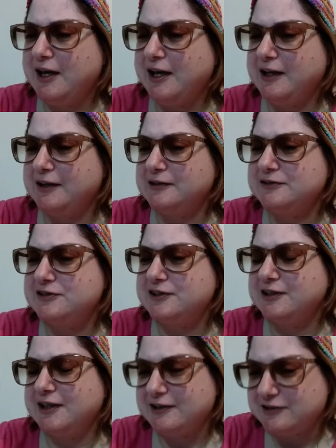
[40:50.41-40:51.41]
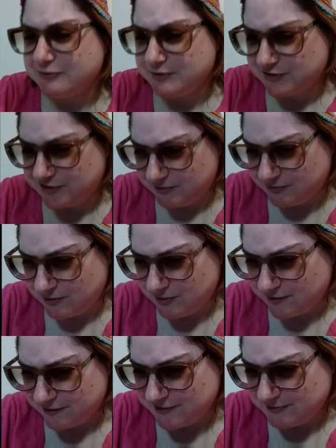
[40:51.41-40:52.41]
and she gets what she
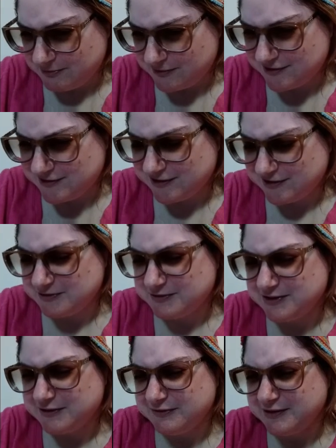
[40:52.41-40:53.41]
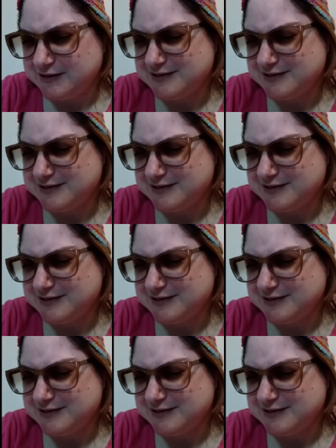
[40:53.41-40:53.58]
wants, but it's a little different.